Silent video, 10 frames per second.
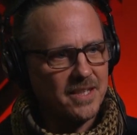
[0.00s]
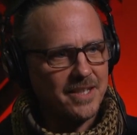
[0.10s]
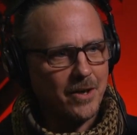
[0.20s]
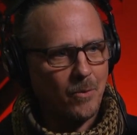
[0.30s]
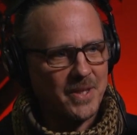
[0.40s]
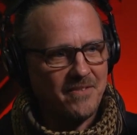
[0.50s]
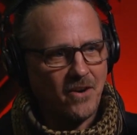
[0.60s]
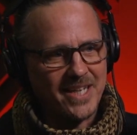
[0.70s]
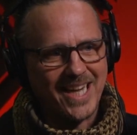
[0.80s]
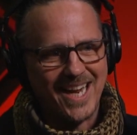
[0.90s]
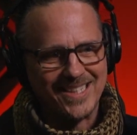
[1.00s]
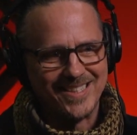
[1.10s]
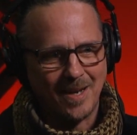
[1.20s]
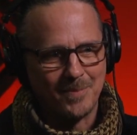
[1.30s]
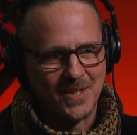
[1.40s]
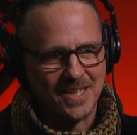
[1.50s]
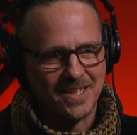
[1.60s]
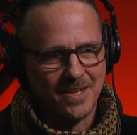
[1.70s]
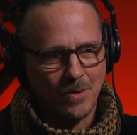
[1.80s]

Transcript: You know, but they've already got something